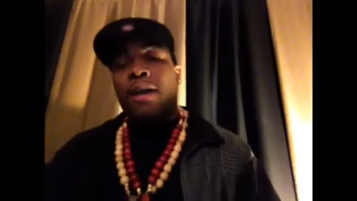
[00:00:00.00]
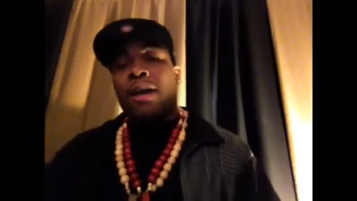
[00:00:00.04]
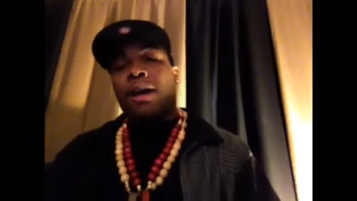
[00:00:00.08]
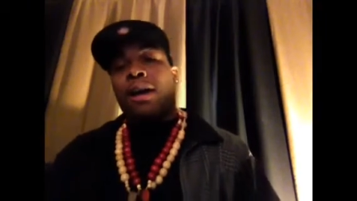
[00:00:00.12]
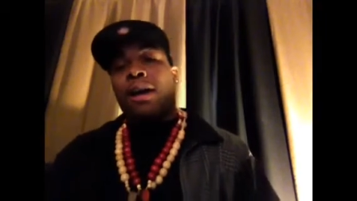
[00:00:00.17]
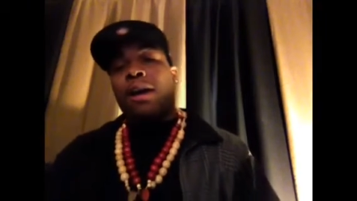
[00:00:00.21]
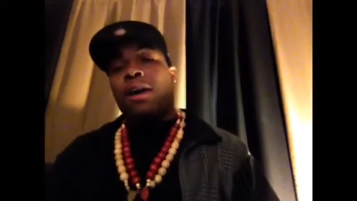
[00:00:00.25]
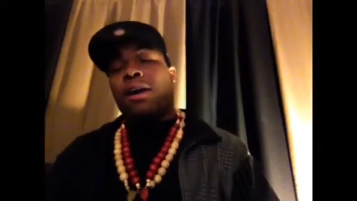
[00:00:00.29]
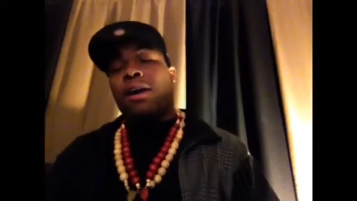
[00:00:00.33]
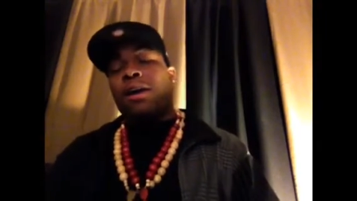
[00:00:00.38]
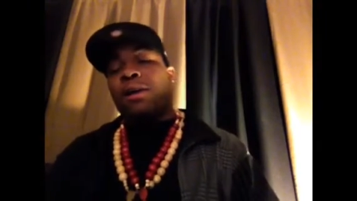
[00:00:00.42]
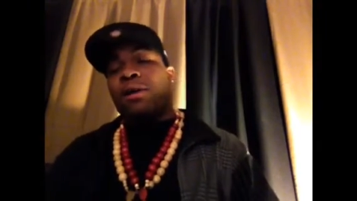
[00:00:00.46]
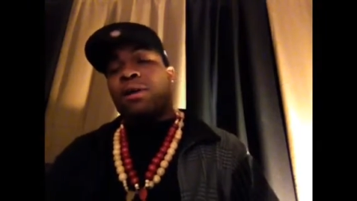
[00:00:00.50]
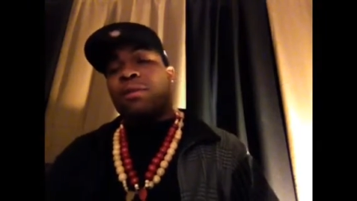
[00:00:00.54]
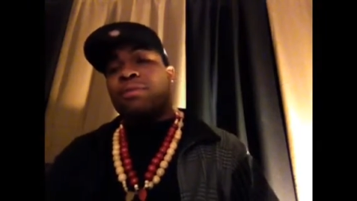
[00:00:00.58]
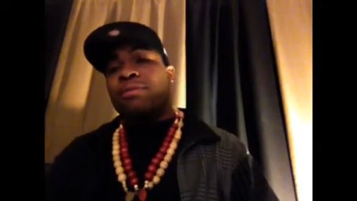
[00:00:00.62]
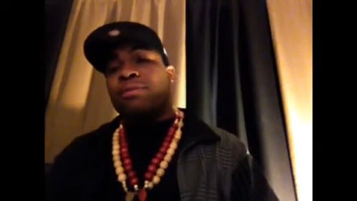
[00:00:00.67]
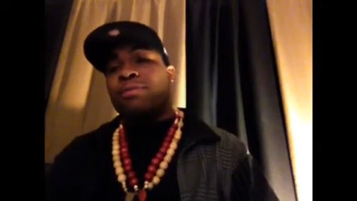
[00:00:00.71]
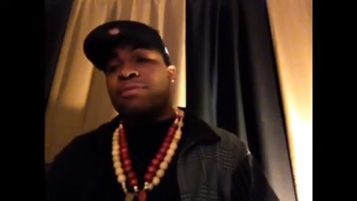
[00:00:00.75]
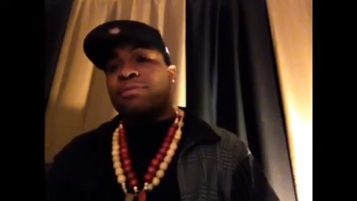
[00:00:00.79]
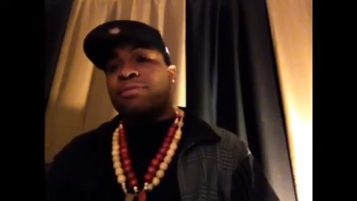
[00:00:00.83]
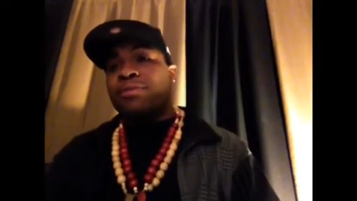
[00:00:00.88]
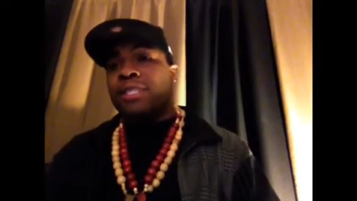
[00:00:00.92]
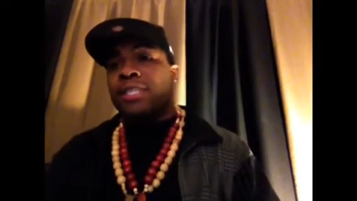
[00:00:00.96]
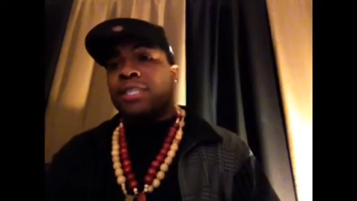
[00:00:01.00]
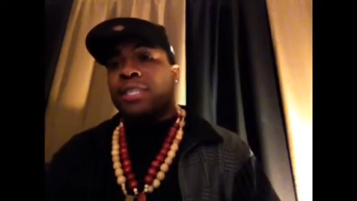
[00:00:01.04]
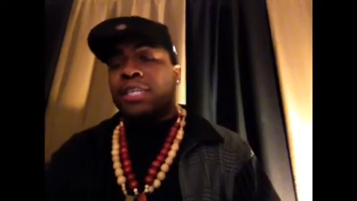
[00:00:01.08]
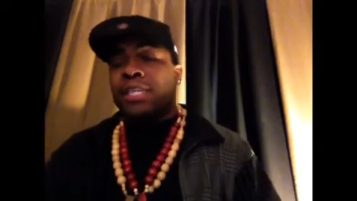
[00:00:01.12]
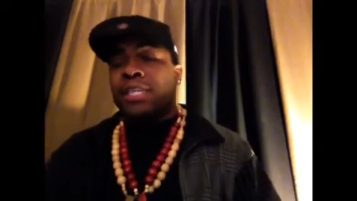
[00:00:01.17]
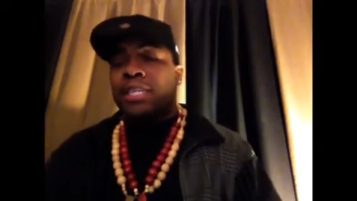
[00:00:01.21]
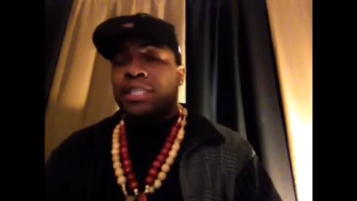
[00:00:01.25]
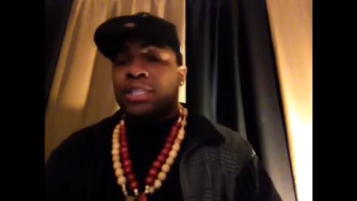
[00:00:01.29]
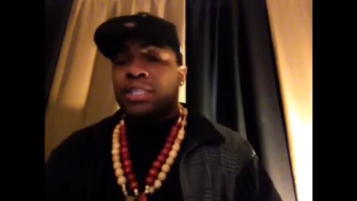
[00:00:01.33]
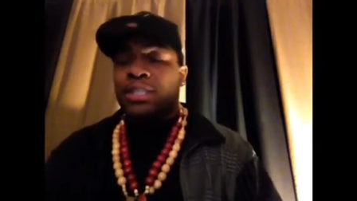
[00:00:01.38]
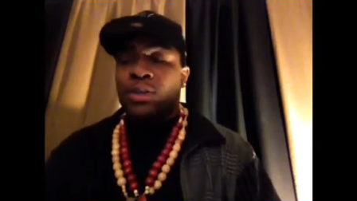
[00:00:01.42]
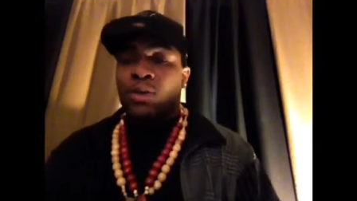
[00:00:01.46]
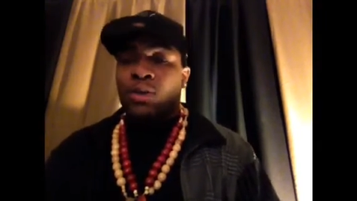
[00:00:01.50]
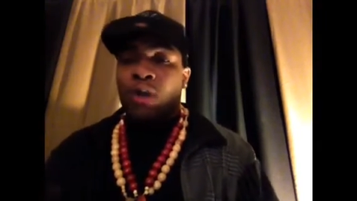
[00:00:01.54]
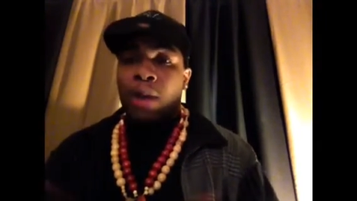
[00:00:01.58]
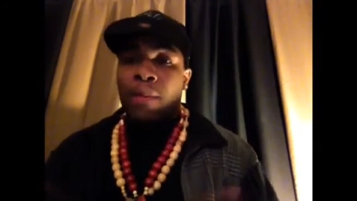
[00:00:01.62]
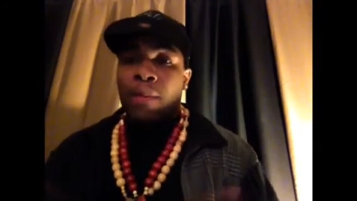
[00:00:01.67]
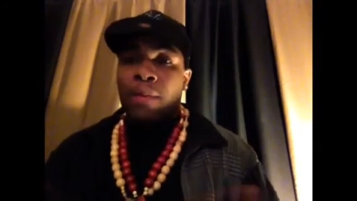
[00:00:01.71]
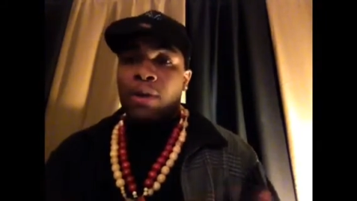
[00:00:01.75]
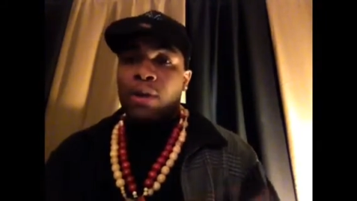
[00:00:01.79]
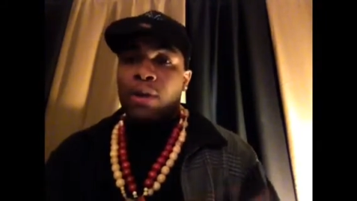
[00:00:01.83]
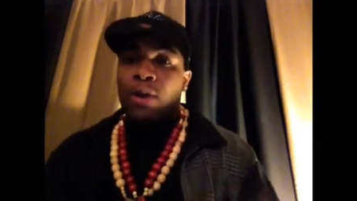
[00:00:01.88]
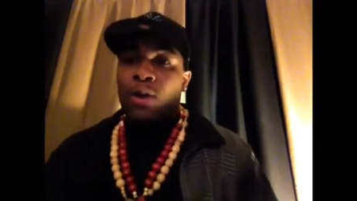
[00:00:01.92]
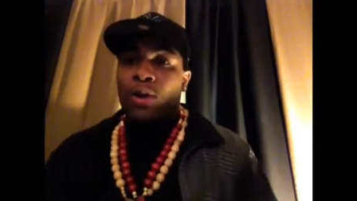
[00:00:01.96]
Um, so I'm
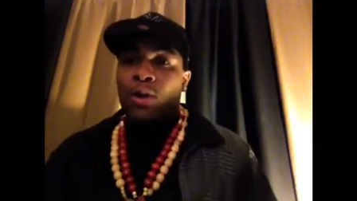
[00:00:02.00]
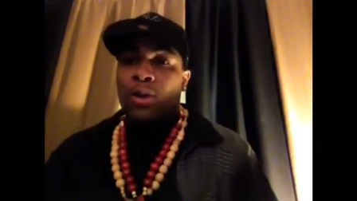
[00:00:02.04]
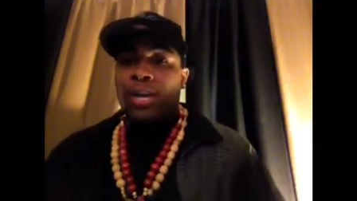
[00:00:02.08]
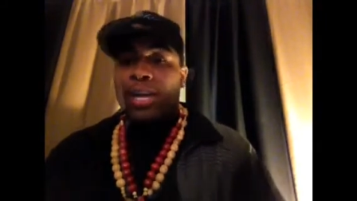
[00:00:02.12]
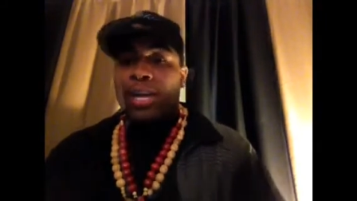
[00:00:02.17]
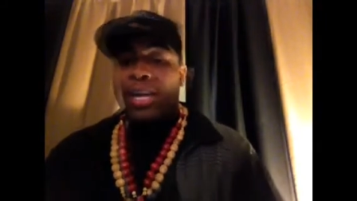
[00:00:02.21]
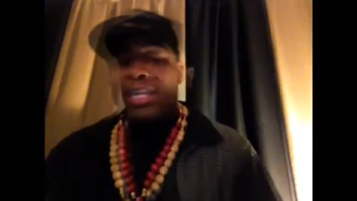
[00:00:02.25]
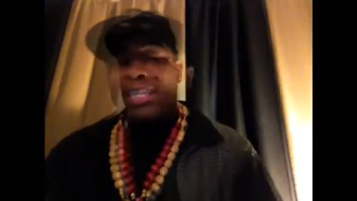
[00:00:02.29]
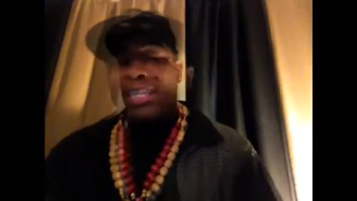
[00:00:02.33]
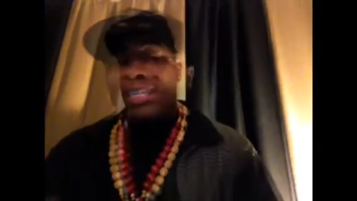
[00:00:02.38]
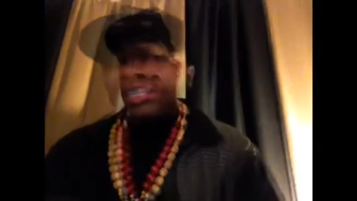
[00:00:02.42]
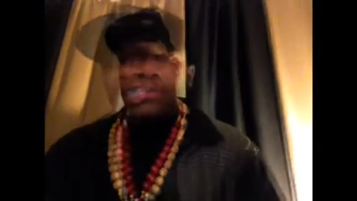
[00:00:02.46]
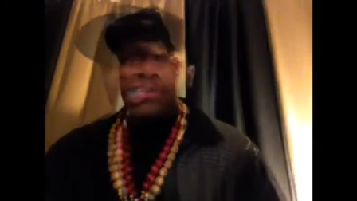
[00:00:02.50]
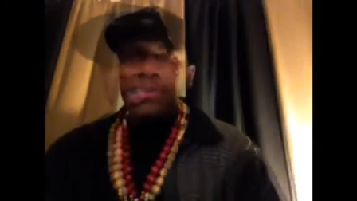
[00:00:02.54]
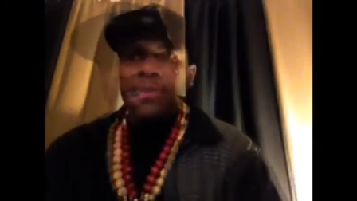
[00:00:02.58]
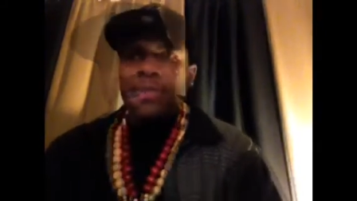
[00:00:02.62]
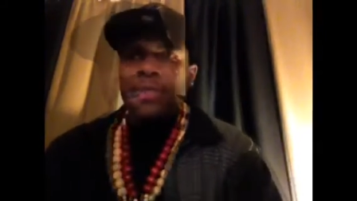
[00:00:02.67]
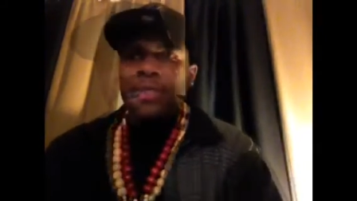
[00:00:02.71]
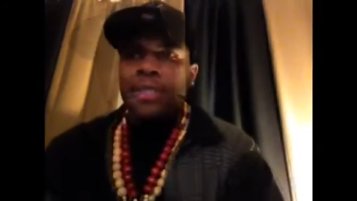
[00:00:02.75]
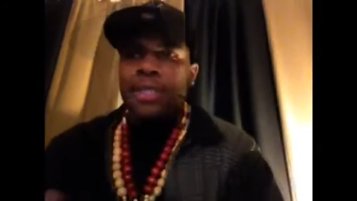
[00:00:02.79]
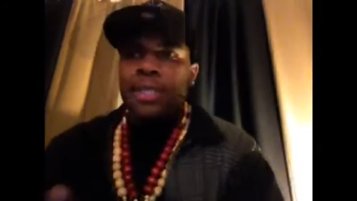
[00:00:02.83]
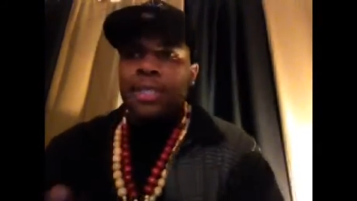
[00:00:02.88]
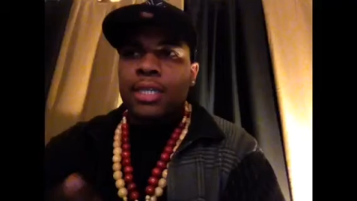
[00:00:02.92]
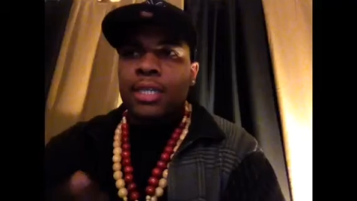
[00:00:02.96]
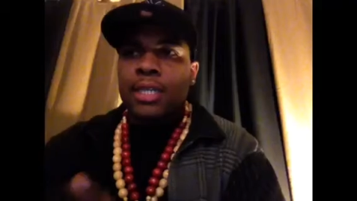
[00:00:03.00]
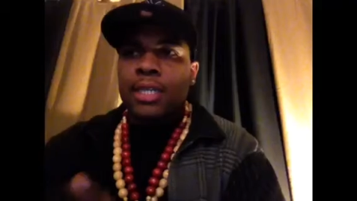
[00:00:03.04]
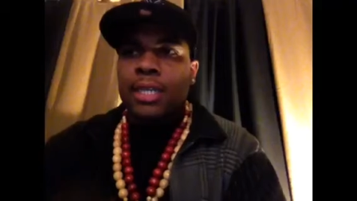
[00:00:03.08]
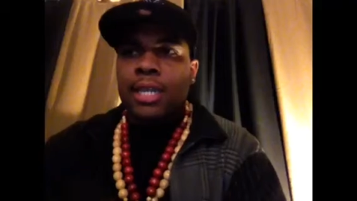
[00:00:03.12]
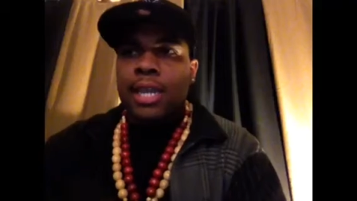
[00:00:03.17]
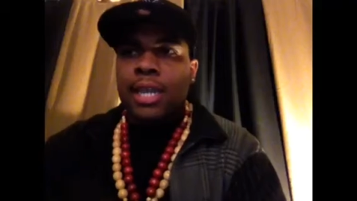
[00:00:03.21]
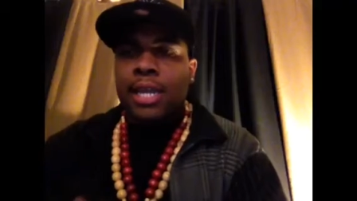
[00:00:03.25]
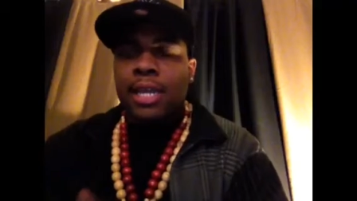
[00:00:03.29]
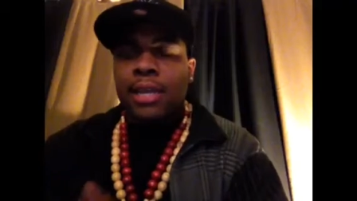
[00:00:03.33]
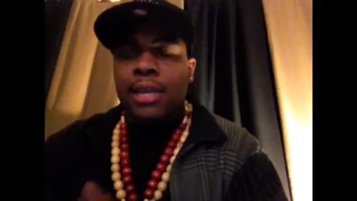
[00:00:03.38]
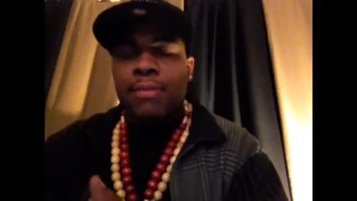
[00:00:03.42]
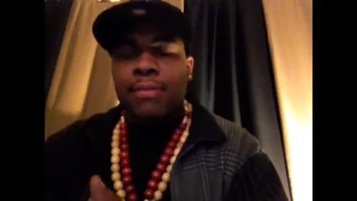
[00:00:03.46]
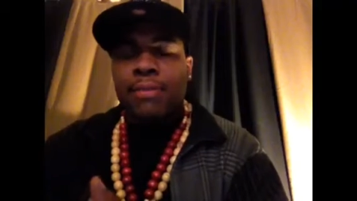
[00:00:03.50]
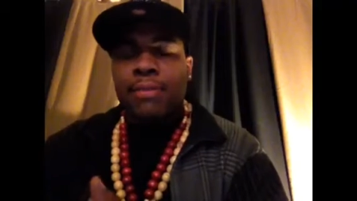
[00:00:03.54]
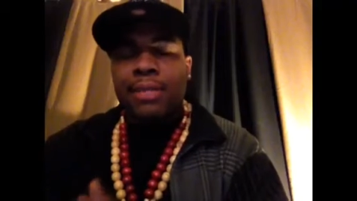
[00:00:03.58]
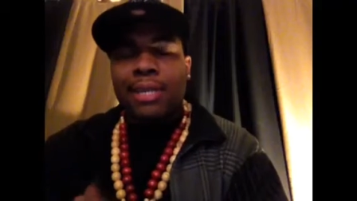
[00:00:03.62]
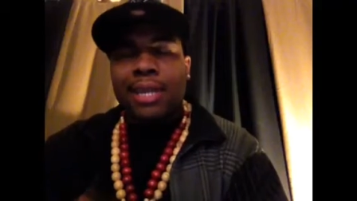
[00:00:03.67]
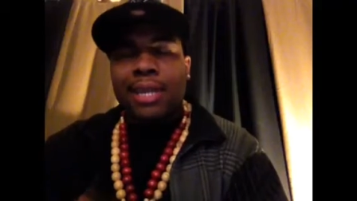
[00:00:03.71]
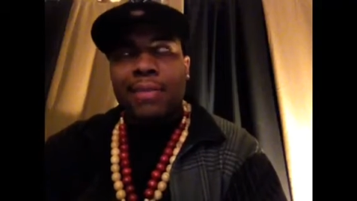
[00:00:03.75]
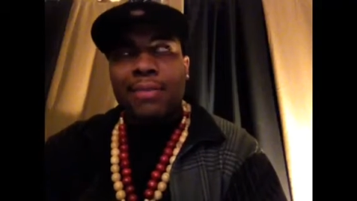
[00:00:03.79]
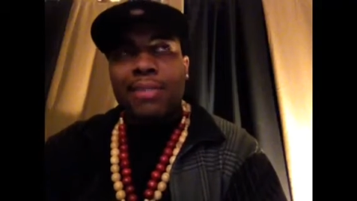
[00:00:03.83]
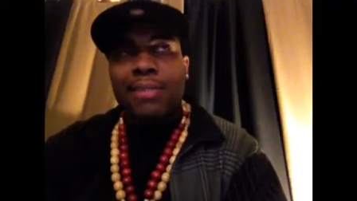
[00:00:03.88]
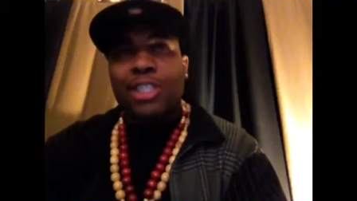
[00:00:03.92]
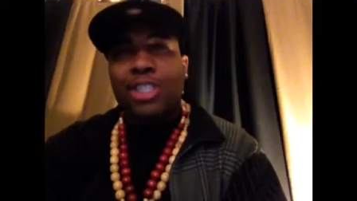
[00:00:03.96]
gonna go in here and say now num-
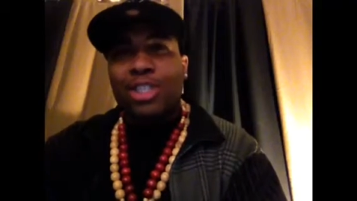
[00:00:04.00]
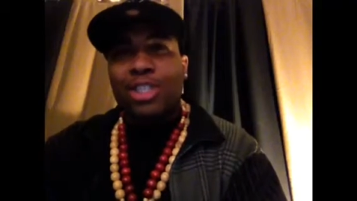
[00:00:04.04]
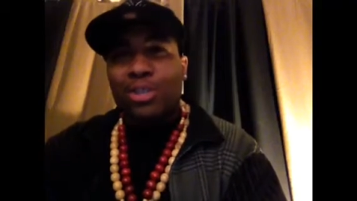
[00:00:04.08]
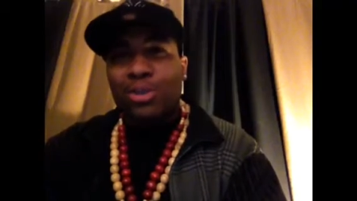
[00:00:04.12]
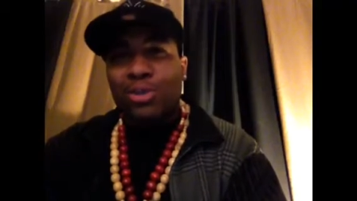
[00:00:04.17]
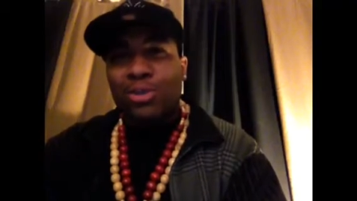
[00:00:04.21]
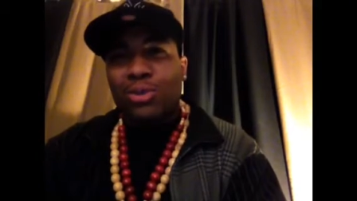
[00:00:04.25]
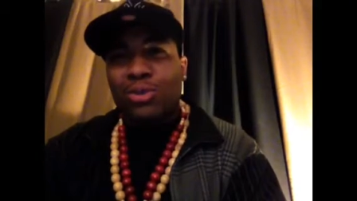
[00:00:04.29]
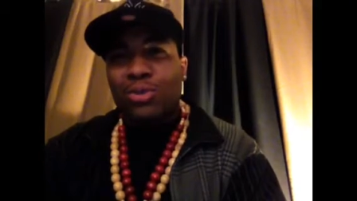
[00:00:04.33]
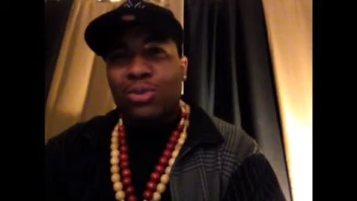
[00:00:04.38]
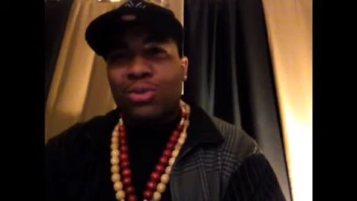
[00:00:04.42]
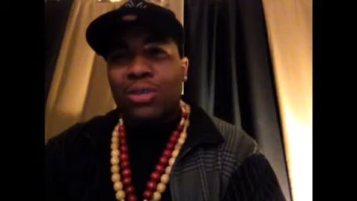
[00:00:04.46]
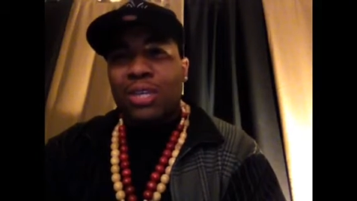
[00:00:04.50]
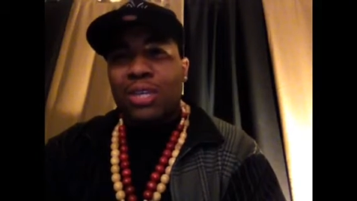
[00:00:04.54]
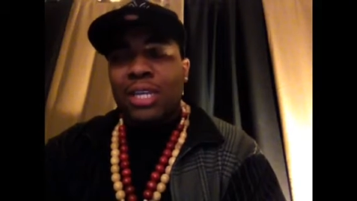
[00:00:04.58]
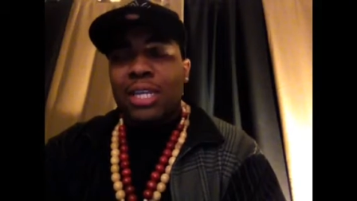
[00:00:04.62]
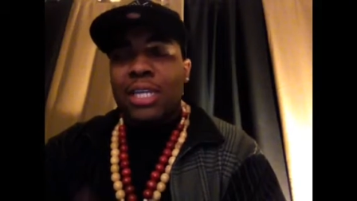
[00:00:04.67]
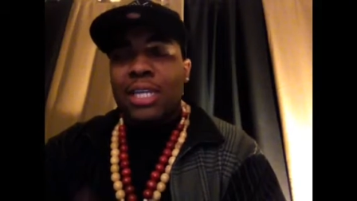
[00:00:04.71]
number two.